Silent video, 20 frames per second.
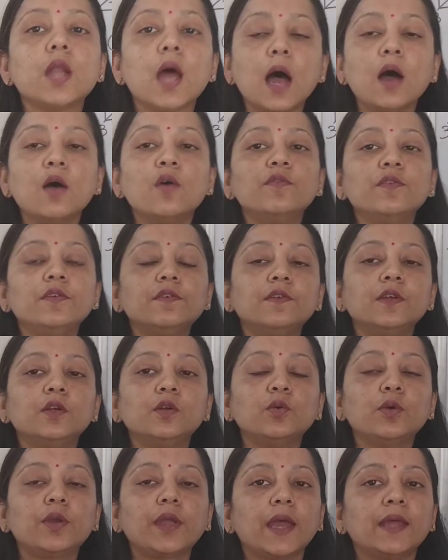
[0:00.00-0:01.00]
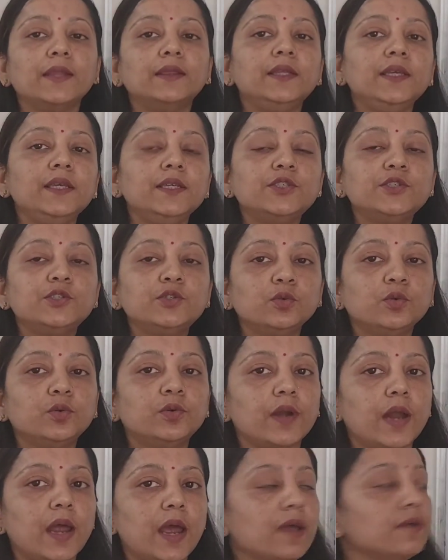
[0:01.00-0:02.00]
Now we will look at these two
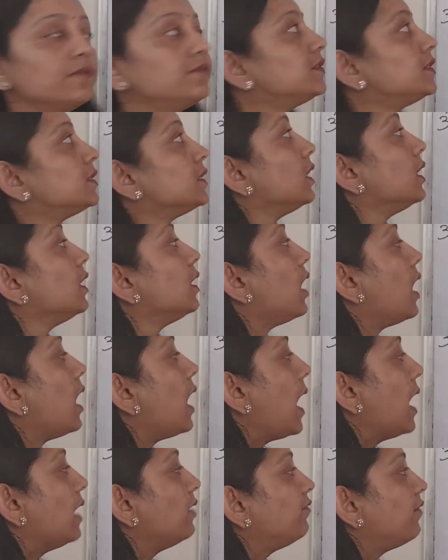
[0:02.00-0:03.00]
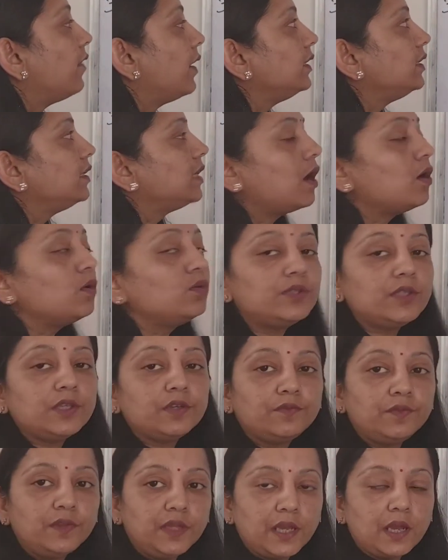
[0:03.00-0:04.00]
graphs and find out
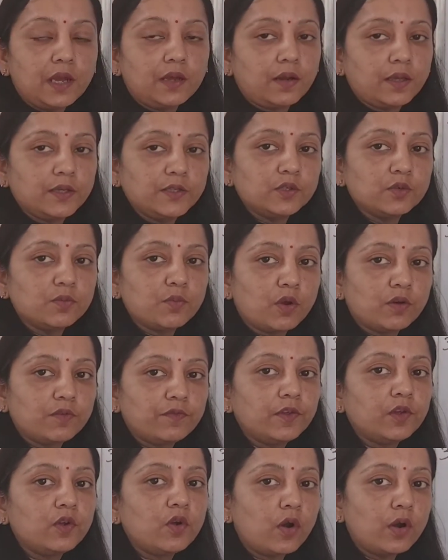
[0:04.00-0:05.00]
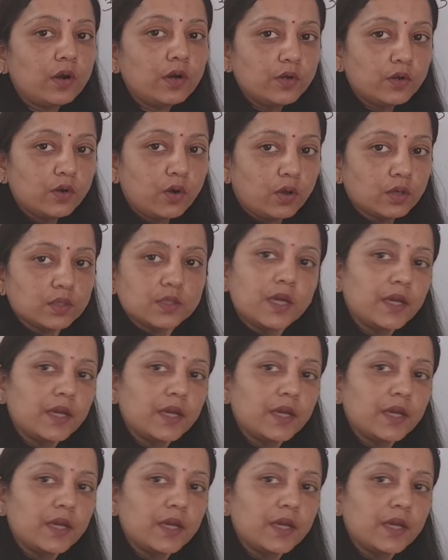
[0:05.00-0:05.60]
if they are isomorphic or not.